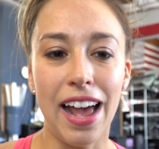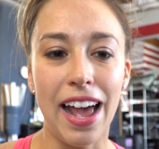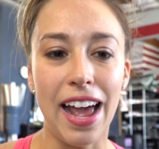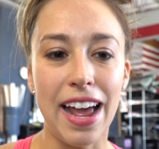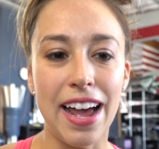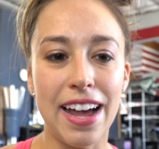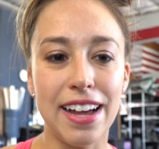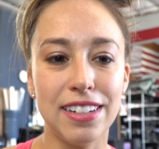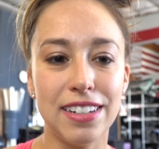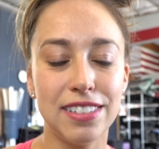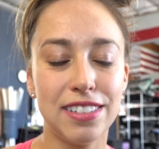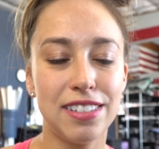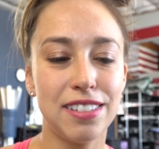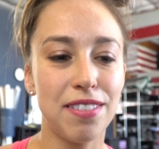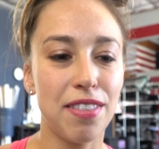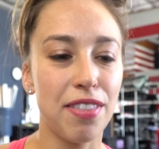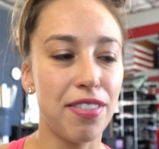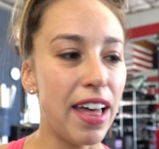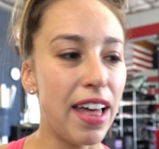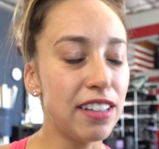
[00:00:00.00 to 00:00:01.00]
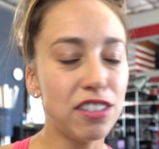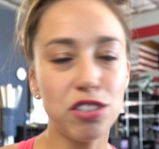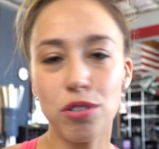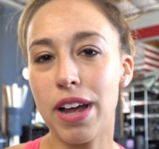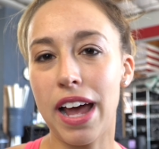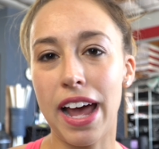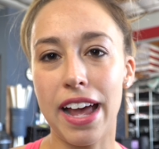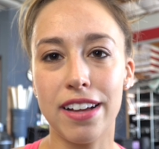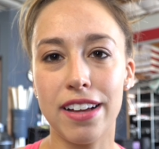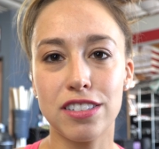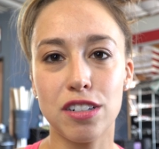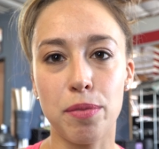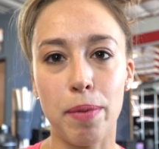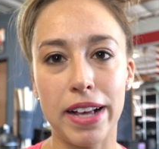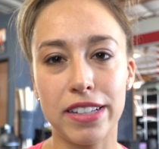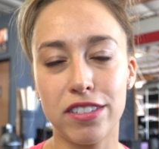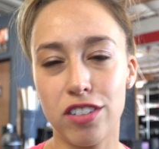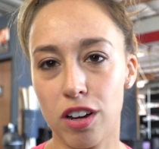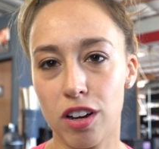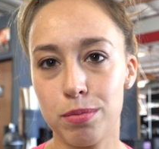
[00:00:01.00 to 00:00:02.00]
And that's okay under
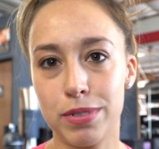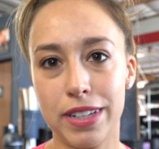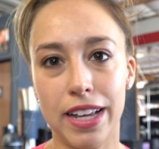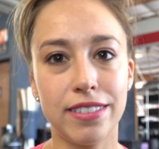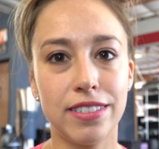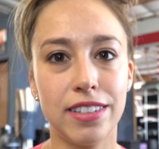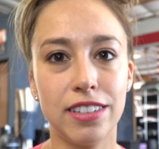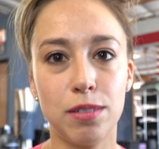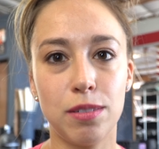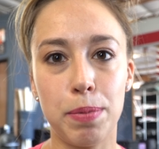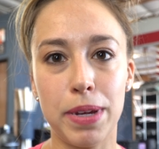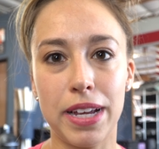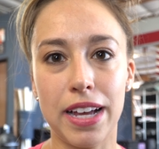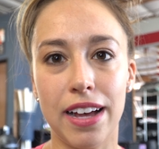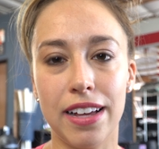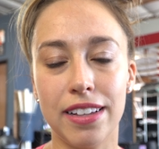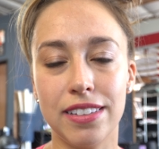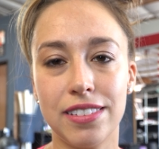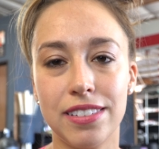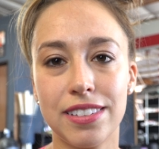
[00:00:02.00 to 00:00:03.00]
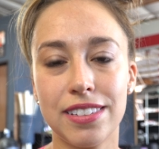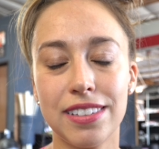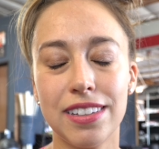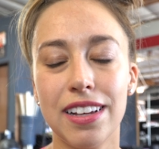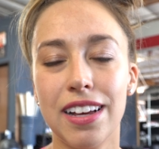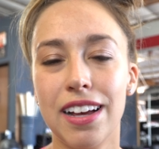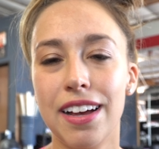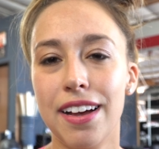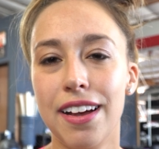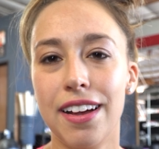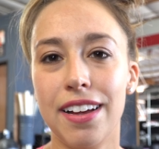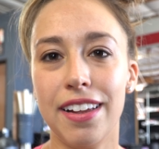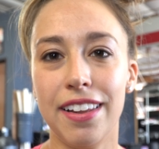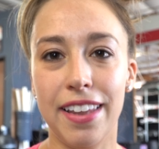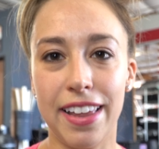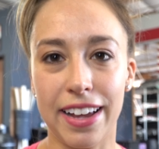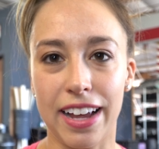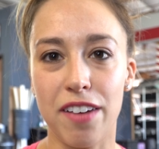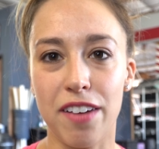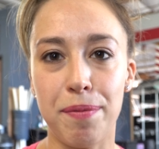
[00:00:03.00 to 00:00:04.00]
my circumstances because,
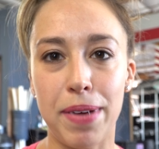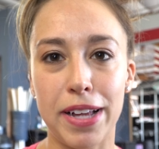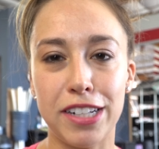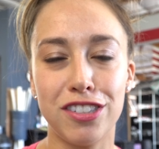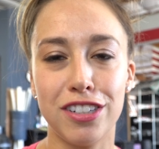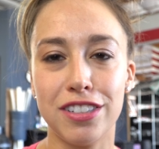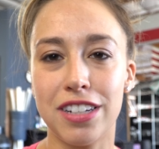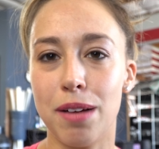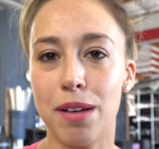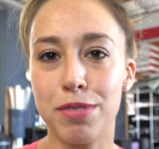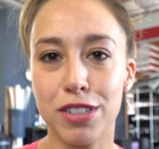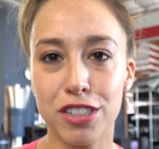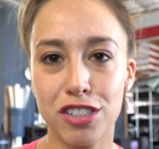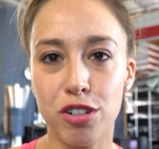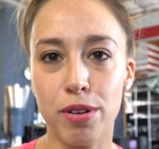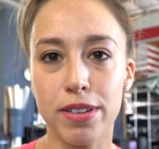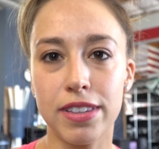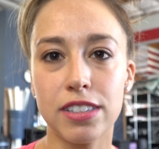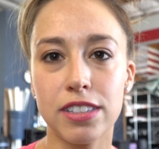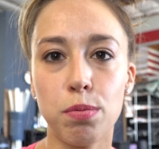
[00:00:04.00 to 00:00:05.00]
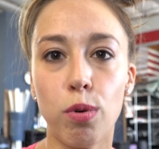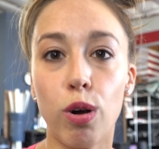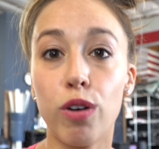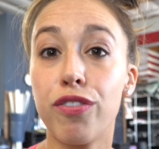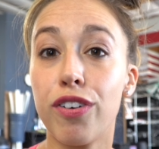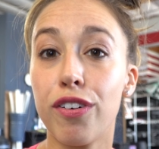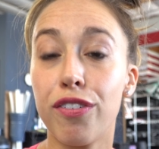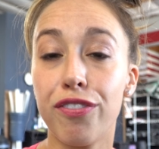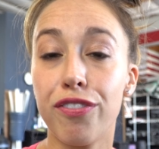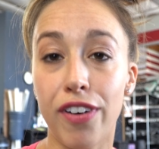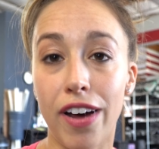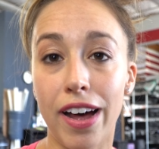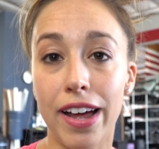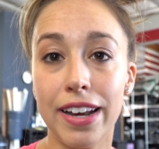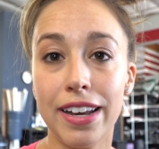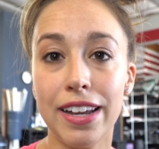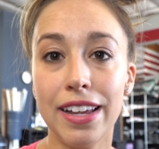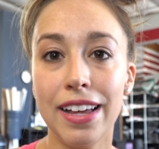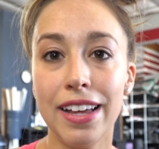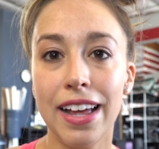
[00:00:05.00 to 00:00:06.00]
like I've mentioned, I'm just doing this more for
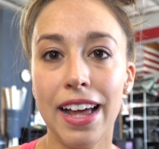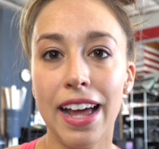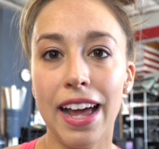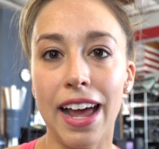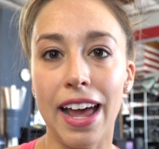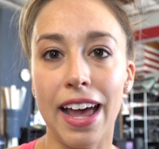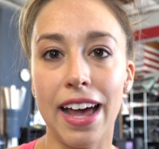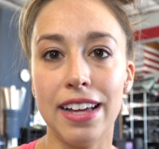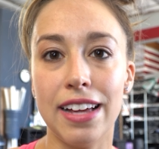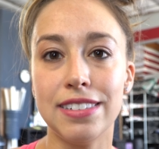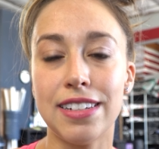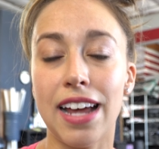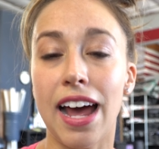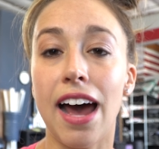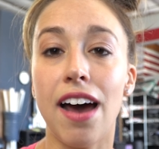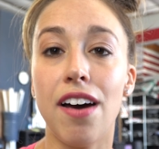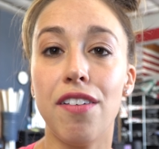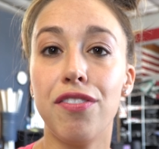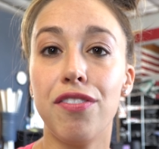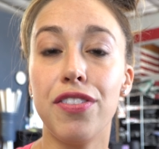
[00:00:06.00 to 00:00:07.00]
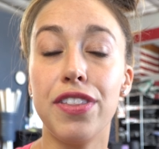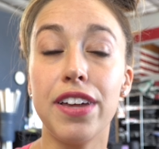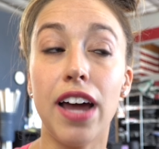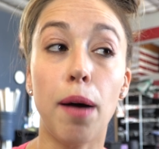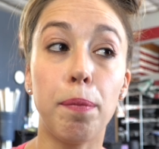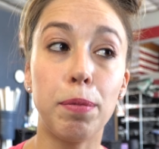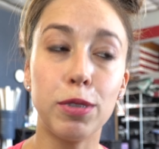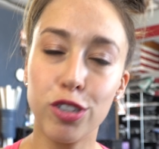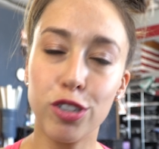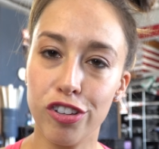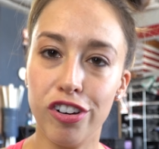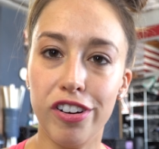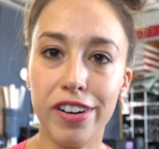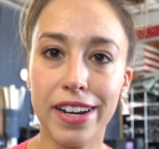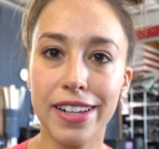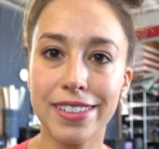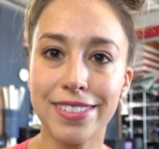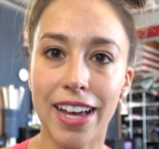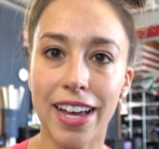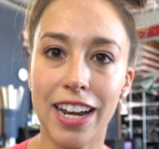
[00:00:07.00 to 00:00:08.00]
fun and have the
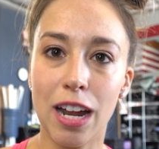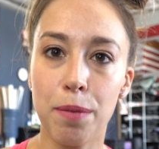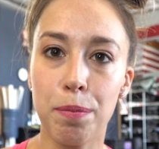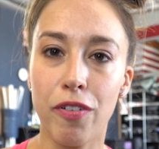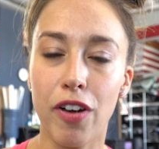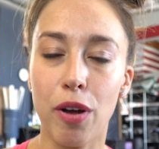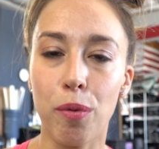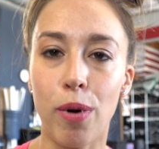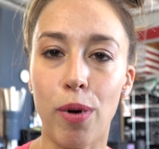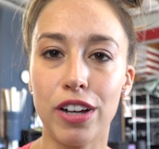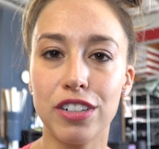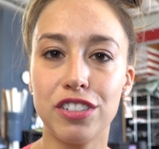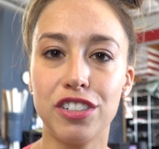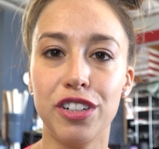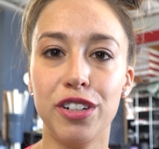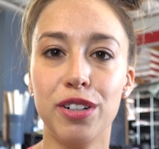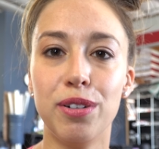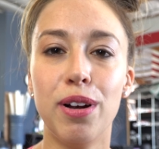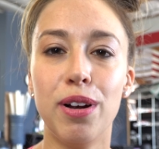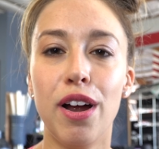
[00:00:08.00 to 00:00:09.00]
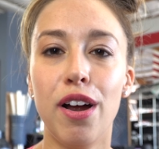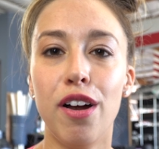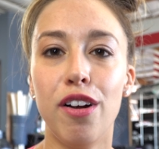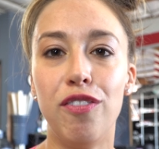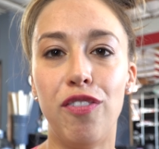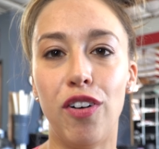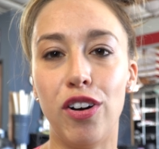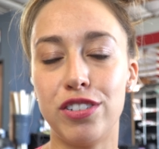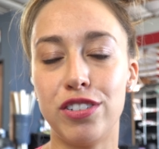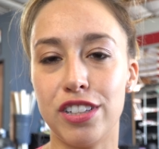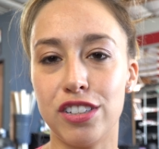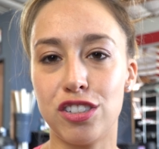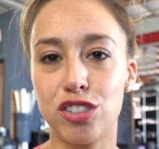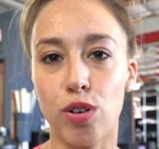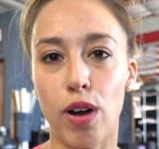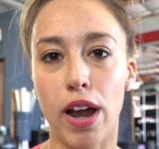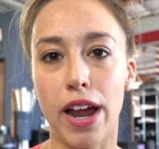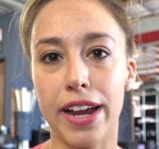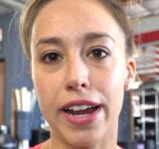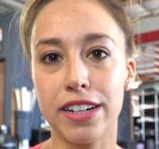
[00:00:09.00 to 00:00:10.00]
opportunity to sign up if I want to versus
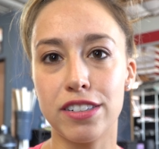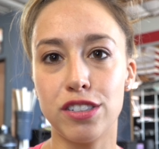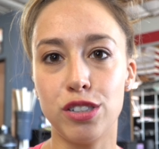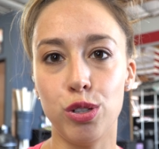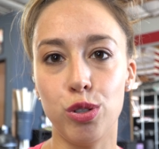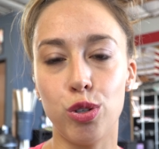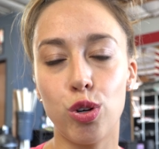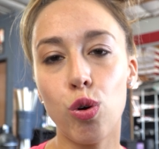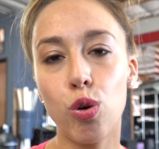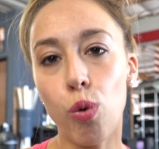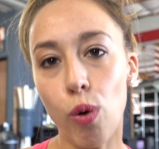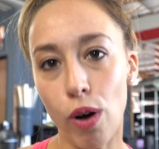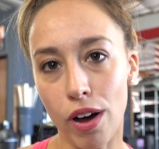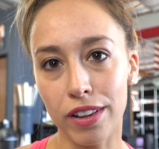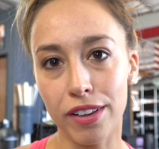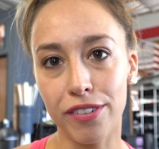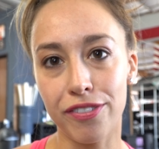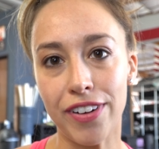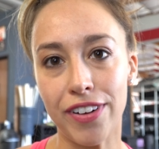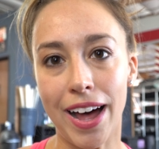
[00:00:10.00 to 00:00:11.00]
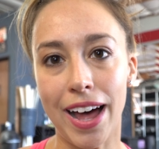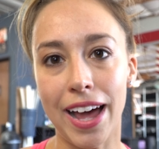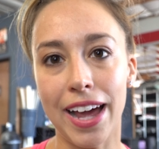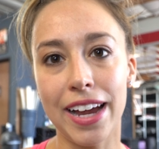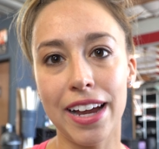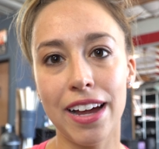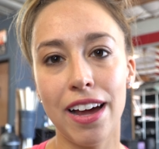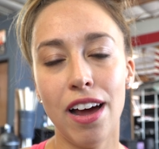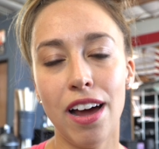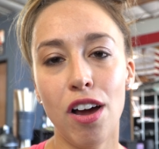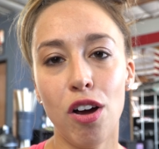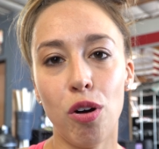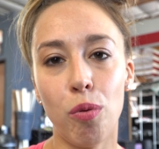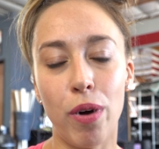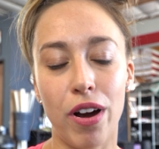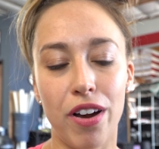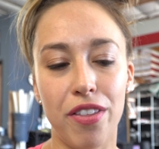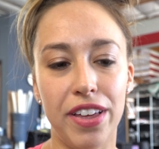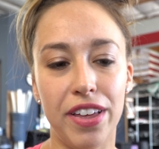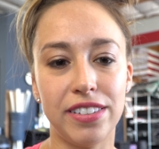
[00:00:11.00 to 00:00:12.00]
trying to qualify
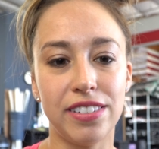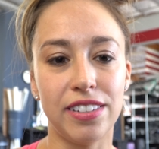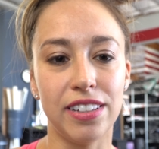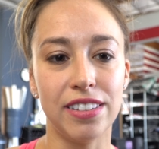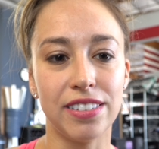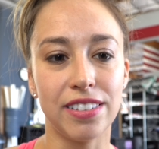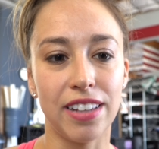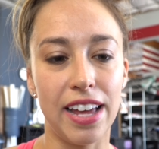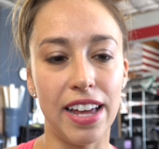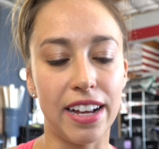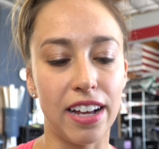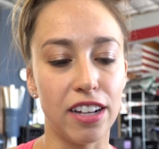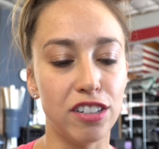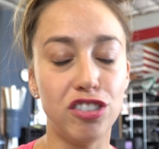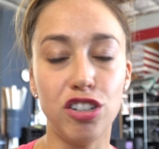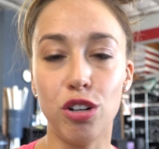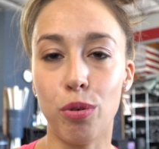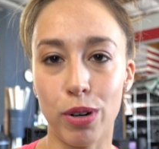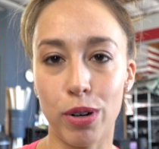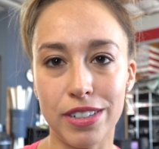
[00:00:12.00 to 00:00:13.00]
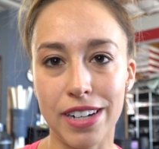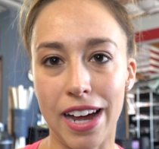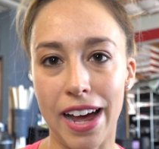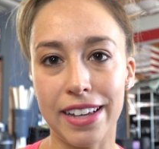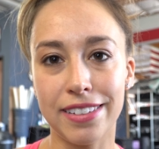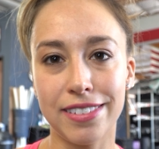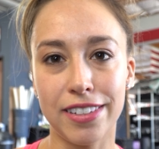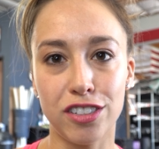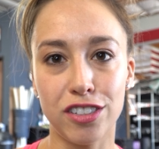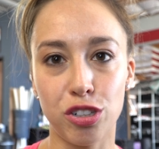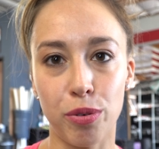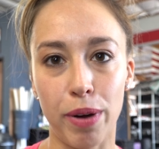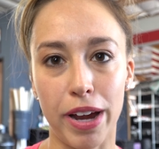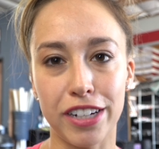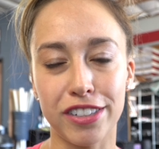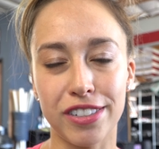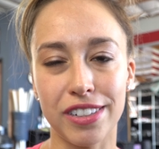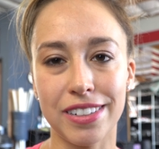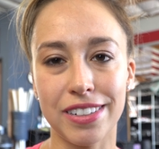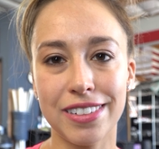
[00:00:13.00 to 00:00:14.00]
where this is like a do or die
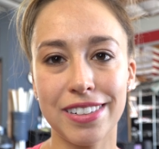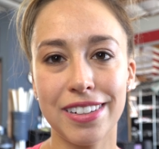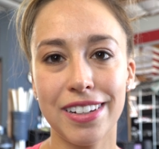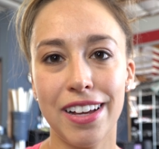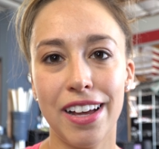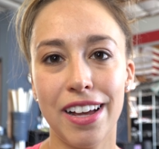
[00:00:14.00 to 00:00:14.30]
situation.